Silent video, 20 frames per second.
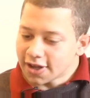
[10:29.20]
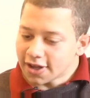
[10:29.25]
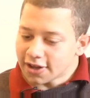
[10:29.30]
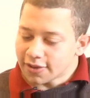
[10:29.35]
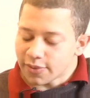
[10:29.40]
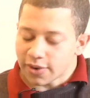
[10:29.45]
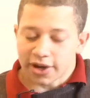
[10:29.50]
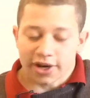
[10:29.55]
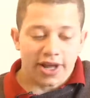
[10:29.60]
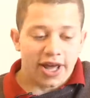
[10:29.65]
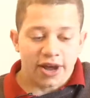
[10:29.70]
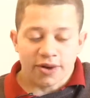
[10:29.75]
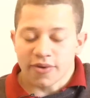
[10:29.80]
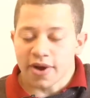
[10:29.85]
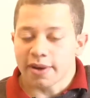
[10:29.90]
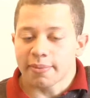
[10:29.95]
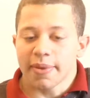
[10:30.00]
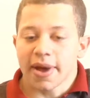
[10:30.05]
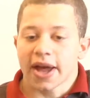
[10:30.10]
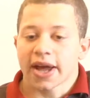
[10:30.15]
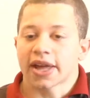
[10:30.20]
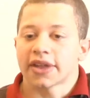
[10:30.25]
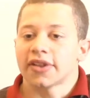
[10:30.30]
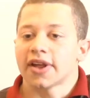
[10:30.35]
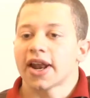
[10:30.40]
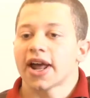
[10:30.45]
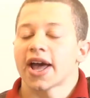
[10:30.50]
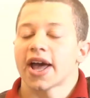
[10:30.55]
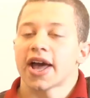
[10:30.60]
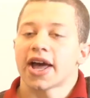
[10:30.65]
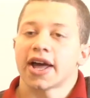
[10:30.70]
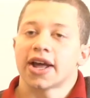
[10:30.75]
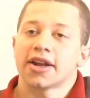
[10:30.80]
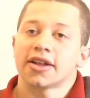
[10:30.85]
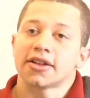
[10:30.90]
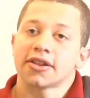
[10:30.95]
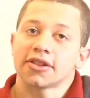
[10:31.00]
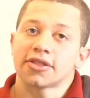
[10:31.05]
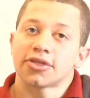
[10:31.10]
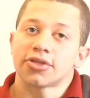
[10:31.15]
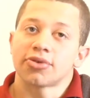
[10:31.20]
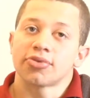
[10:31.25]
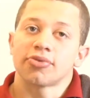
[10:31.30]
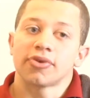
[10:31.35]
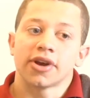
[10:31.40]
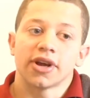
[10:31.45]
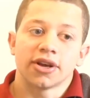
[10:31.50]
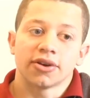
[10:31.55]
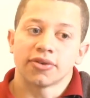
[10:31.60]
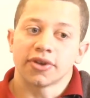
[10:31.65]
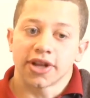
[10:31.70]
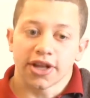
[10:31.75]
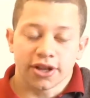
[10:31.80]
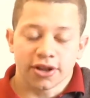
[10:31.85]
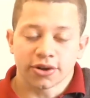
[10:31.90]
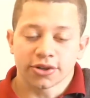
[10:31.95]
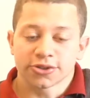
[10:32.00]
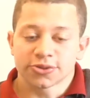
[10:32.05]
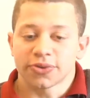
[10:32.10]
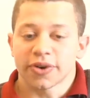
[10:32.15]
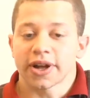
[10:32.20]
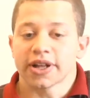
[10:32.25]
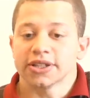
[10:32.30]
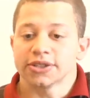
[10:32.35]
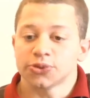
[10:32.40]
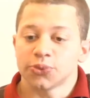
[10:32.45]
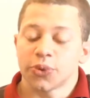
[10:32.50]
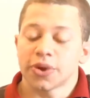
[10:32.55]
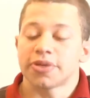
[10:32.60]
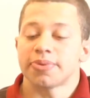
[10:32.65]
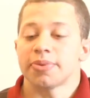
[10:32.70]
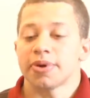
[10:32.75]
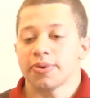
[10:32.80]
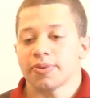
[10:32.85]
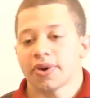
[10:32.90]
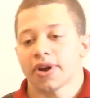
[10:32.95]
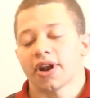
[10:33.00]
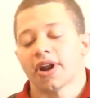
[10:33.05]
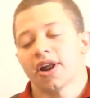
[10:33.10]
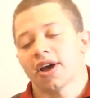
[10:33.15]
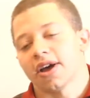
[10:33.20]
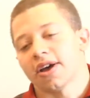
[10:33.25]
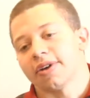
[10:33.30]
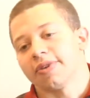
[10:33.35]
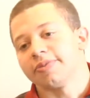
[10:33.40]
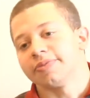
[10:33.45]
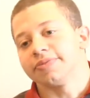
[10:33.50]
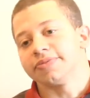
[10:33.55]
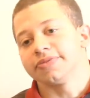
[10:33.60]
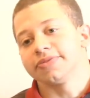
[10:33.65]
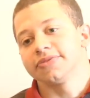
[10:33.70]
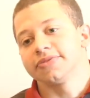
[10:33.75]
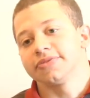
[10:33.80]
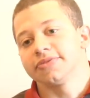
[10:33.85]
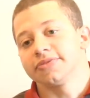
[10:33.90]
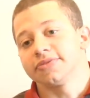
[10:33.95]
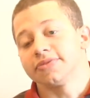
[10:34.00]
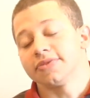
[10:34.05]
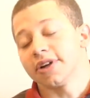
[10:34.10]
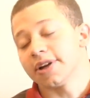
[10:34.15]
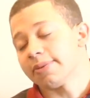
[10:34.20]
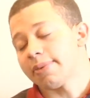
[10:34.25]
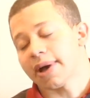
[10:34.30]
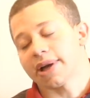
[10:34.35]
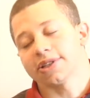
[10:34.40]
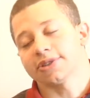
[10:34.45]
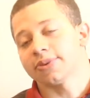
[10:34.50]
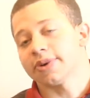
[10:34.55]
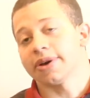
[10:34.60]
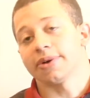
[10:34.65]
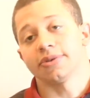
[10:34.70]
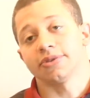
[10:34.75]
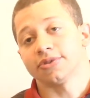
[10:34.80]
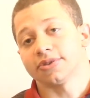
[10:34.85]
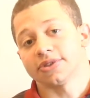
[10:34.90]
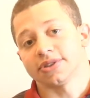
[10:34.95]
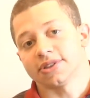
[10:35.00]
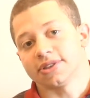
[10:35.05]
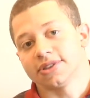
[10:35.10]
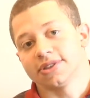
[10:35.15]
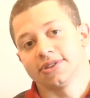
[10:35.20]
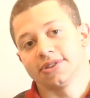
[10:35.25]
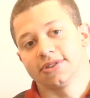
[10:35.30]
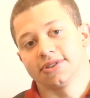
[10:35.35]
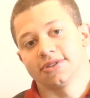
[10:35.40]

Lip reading: but yeah, I ran back and then I had 3 really close friends with me when he passed away, which was,